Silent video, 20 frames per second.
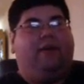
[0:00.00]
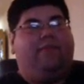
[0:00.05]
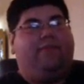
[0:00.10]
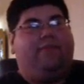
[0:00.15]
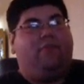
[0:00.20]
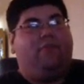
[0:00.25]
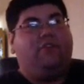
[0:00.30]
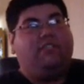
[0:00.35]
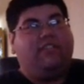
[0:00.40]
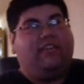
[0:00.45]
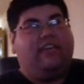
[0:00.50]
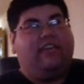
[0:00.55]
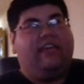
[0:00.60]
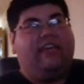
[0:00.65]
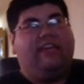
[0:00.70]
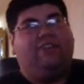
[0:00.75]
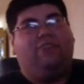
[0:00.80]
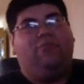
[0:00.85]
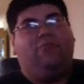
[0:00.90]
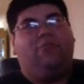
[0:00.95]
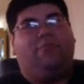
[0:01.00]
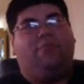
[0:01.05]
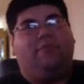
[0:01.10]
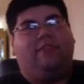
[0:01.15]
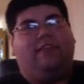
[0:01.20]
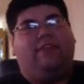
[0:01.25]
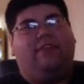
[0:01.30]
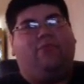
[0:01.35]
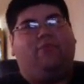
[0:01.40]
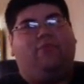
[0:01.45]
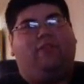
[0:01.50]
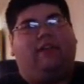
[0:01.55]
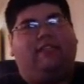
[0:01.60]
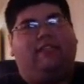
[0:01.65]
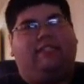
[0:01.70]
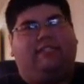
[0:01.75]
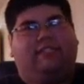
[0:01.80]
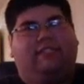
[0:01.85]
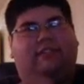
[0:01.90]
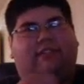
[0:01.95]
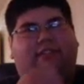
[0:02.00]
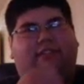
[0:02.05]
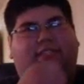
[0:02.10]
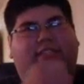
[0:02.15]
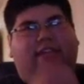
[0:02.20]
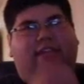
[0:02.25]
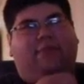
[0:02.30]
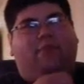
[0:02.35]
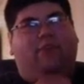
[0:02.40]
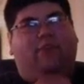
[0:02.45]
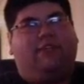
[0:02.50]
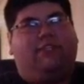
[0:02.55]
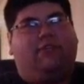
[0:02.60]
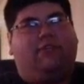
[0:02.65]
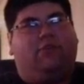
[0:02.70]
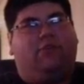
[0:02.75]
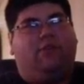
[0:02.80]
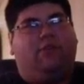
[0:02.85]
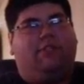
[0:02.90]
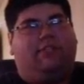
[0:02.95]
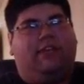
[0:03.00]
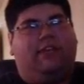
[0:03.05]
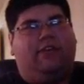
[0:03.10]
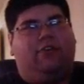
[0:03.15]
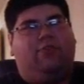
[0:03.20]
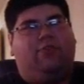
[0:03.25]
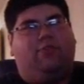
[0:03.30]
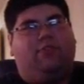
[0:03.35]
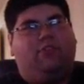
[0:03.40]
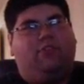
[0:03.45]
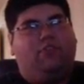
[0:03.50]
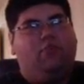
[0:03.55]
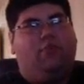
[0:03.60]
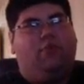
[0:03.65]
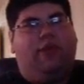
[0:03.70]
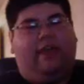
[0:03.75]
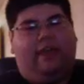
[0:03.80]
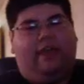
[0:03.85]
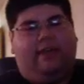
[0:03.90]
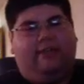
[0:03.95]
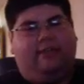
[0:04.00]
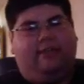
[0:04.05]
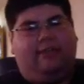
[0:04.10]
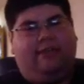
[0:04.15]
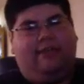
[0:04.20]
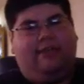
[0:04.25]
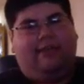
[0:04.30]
At first, he can't do it, but then he realizes a samurai sword is held with two hands.